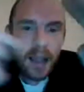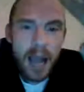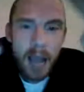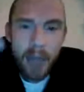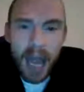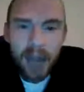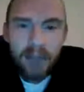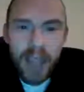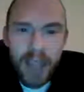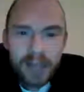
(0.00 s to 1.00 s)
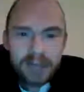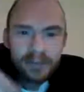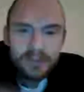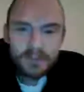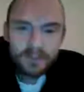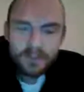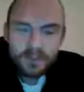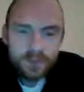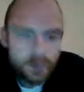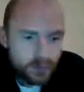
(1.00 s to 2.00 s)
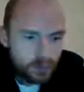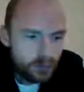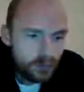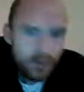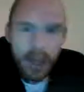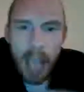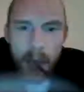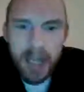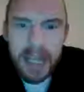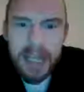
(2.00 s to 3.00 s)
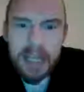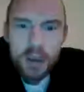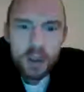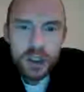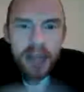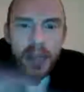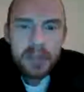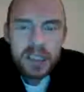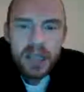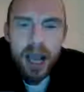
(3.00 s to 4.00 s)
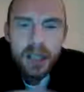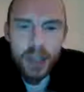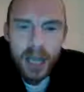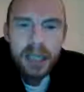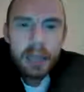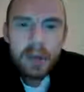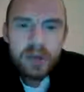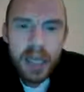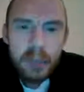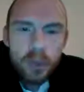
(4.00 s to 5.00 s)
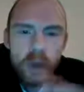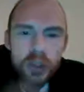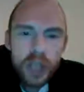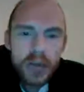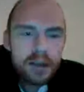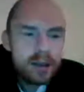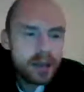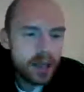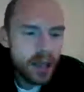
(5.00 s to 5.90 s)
elevating, I'm an indigo child, I'm a star child, I'm a rainbow child.